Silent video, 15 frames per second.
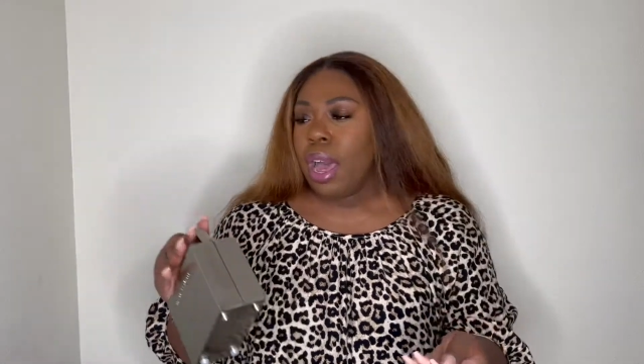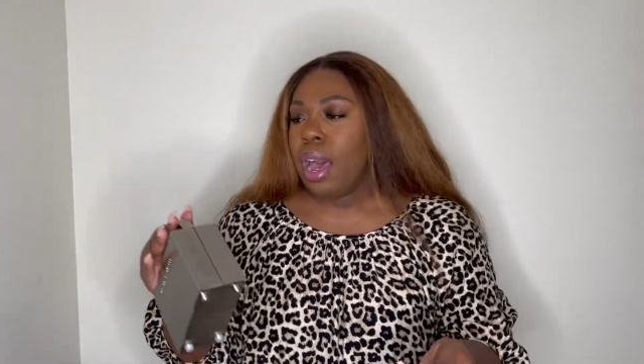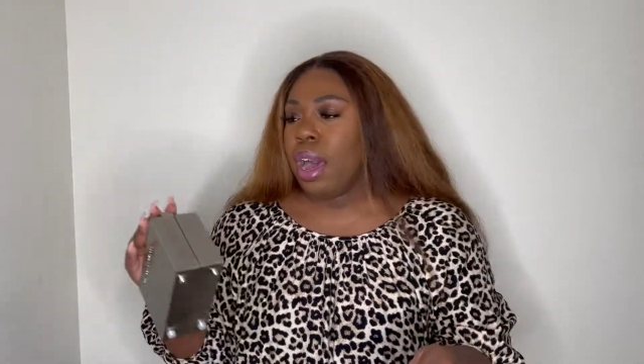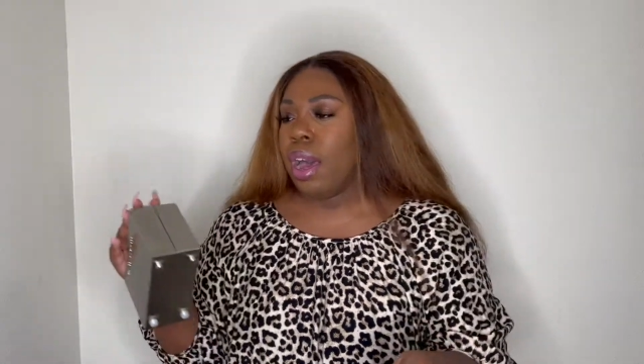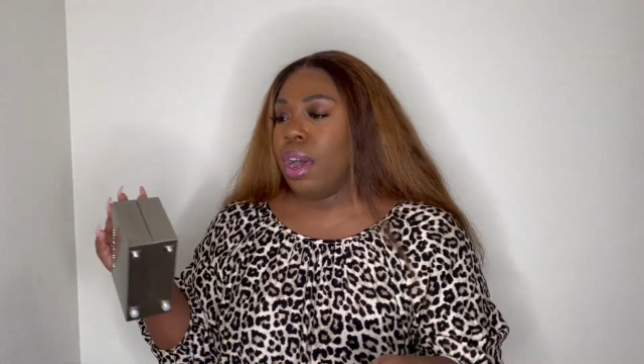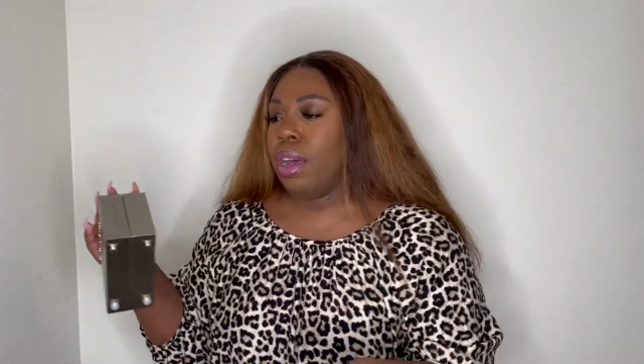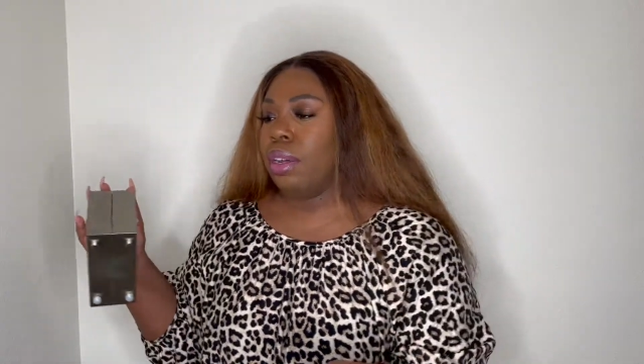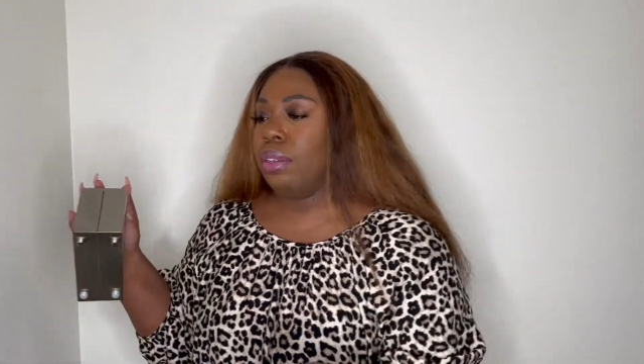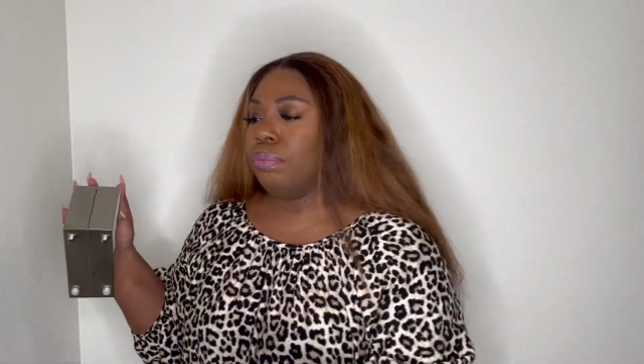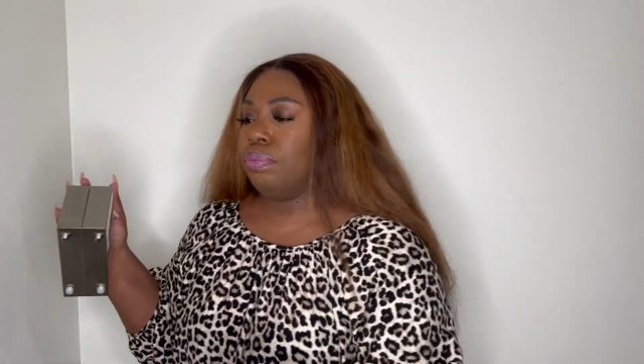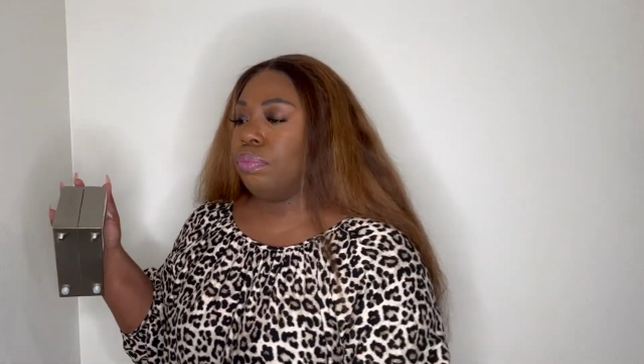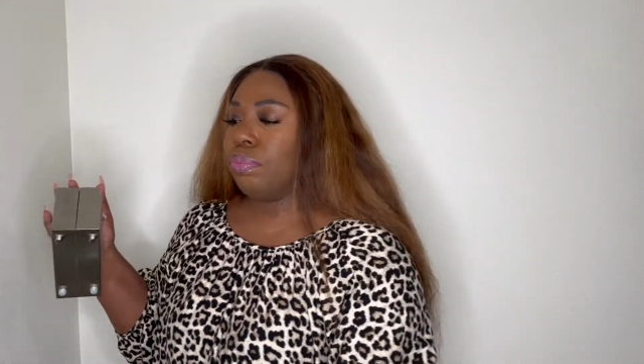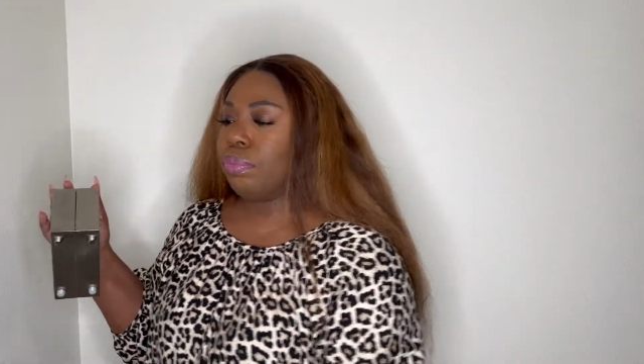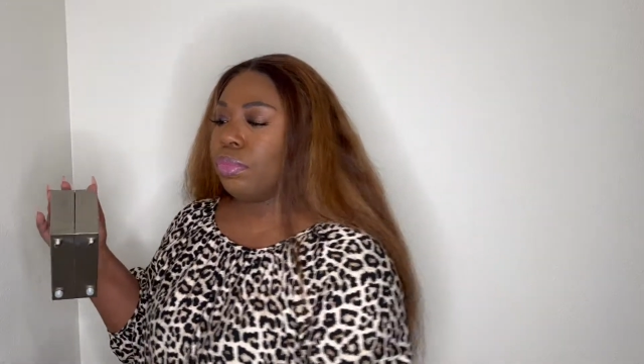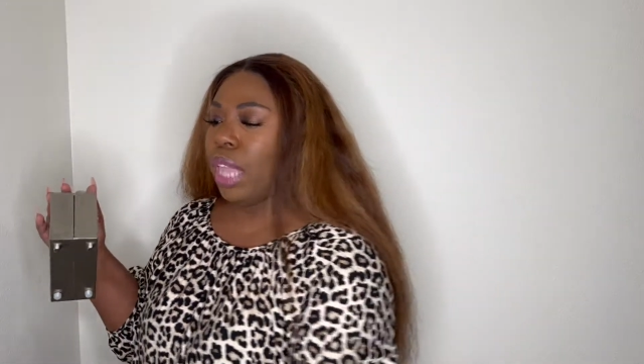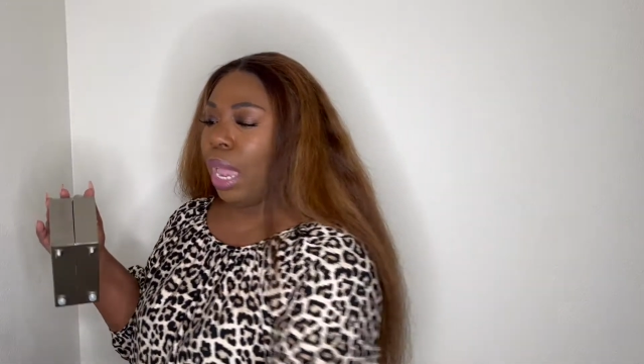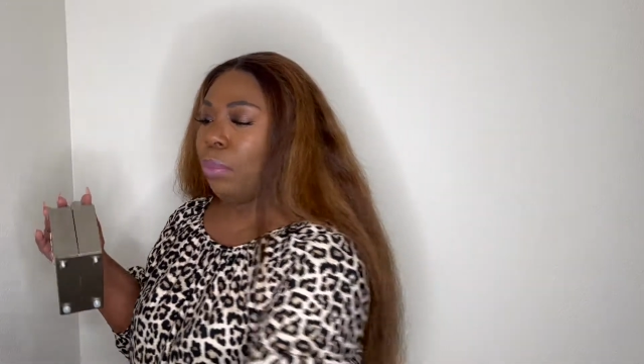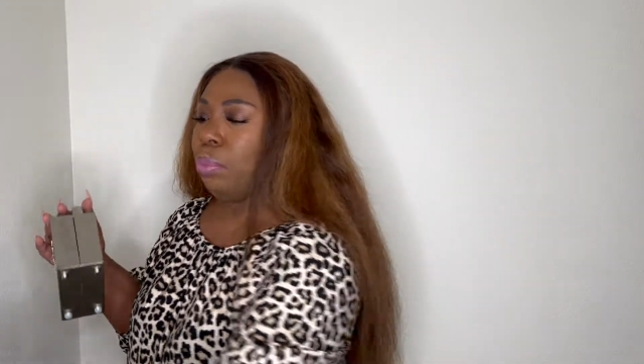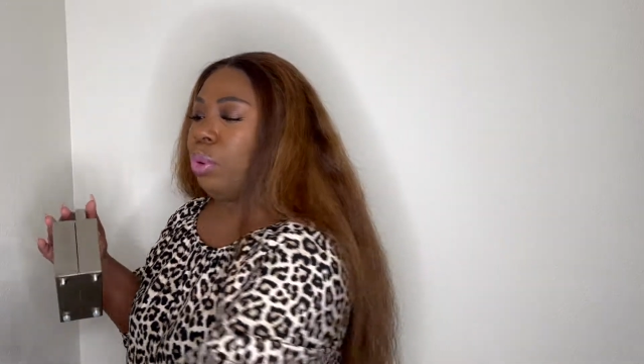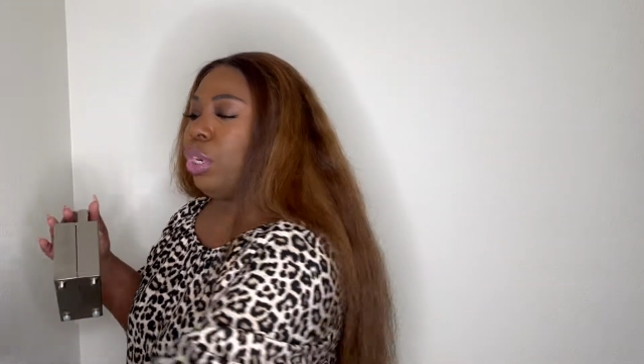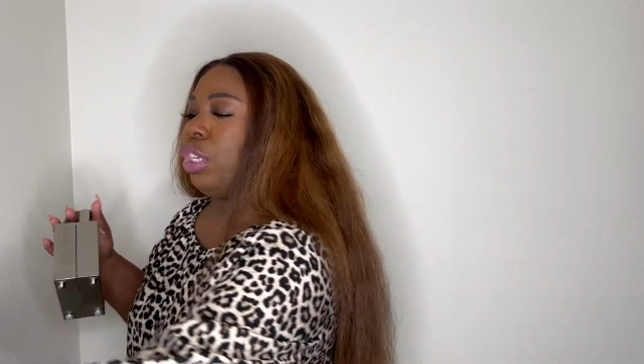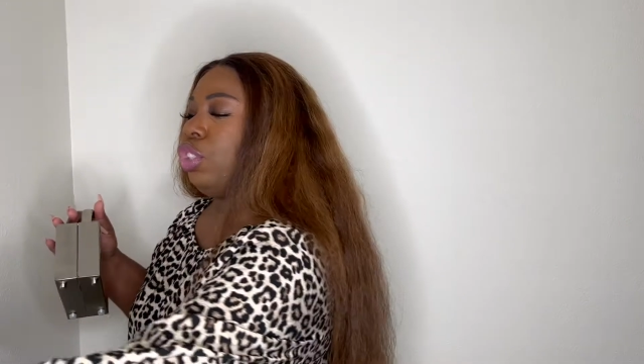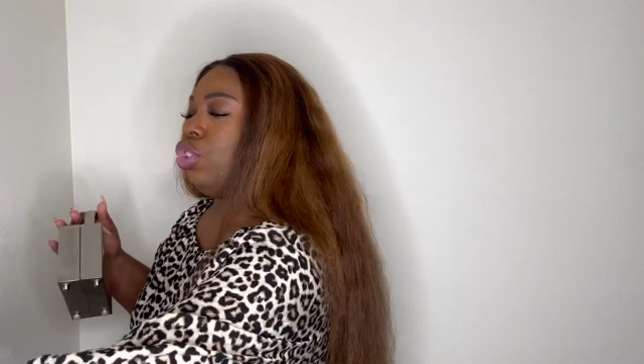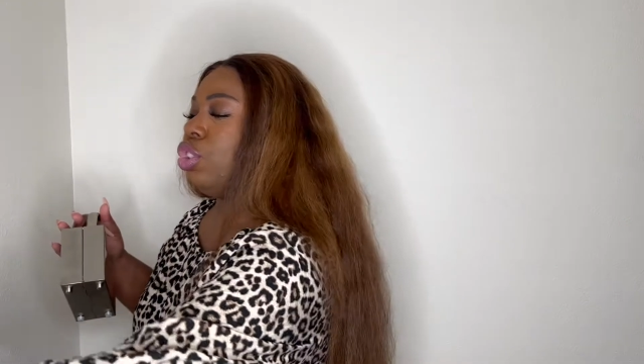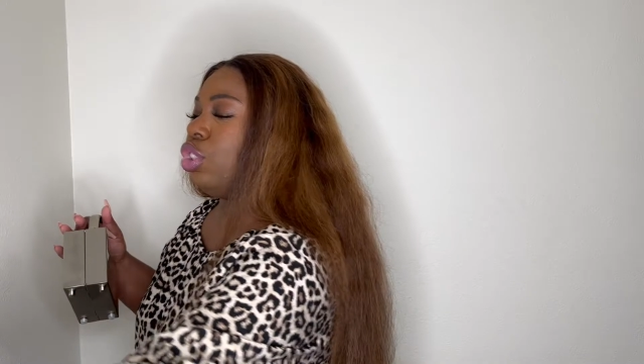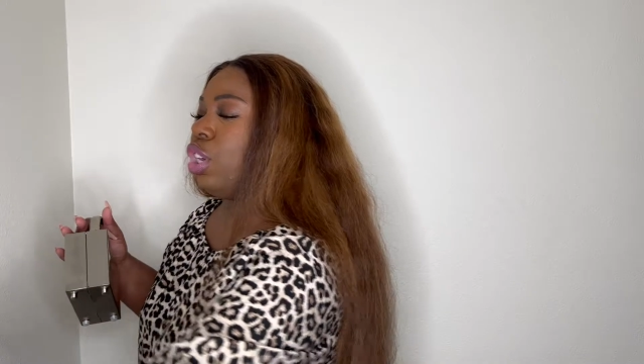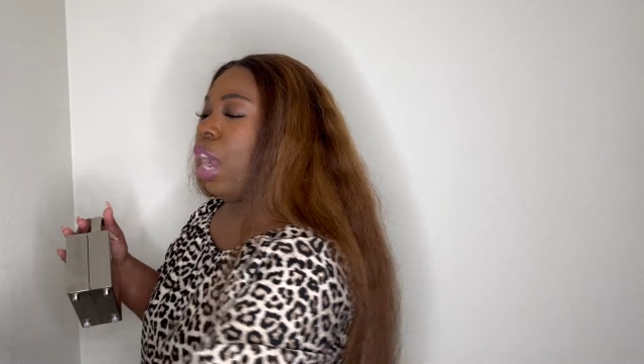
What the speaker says: I'm pretty sure